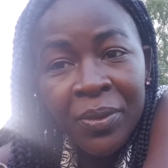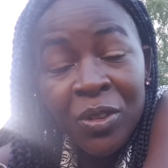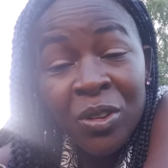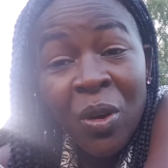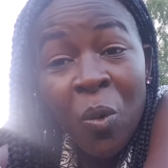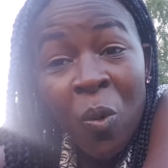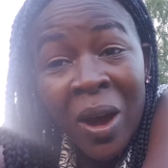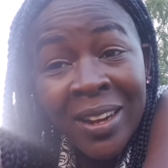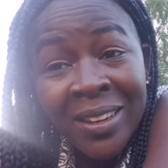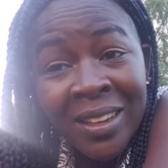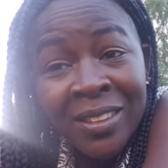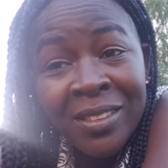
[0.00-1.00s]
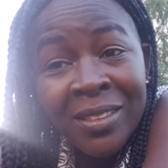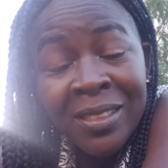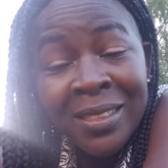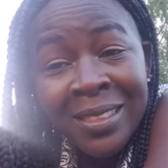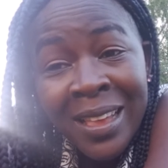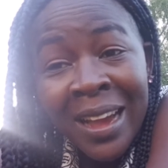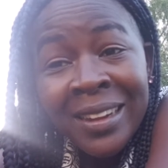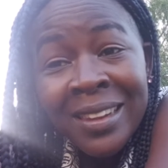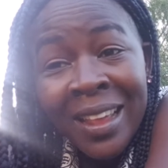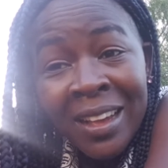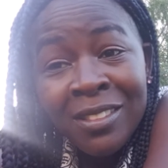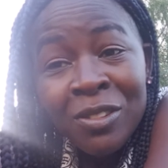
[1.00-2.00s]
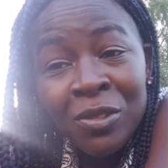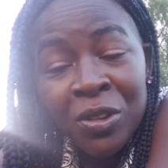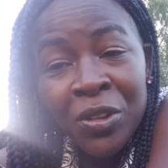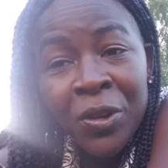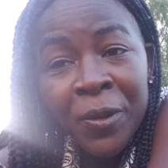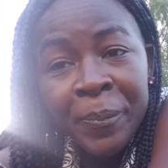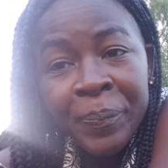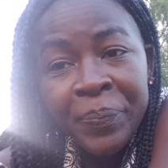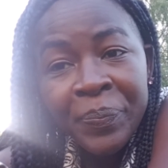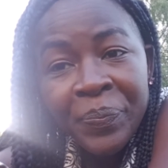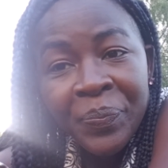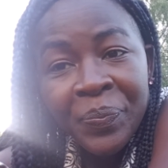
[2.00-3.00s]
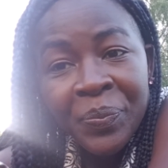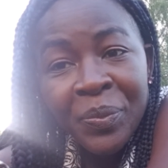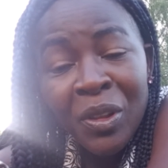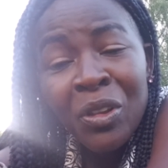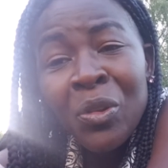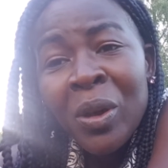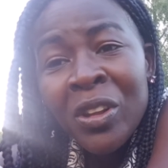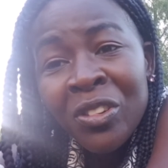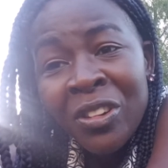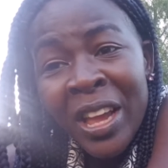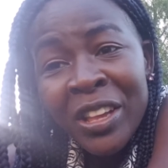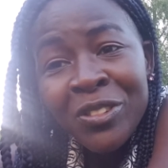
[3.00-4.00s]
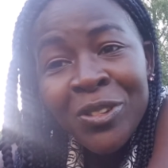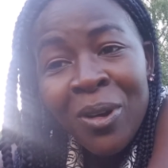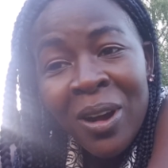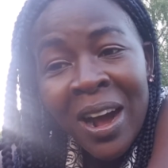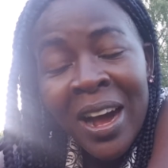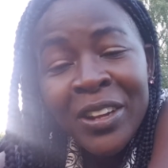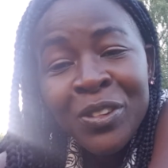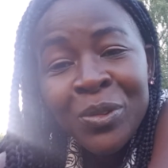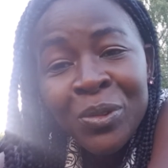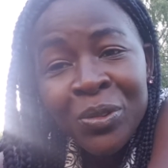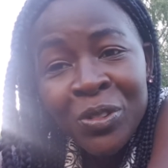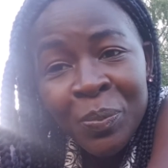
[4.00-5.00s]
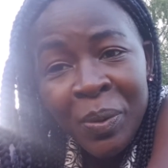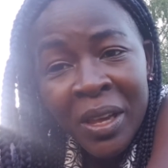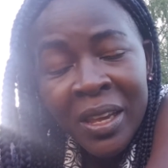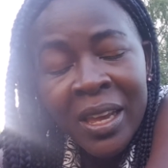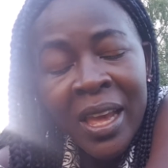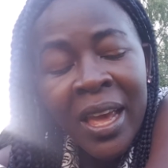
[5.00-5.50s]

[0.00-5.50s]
You know what does that does to you? You are trying so hard to speak.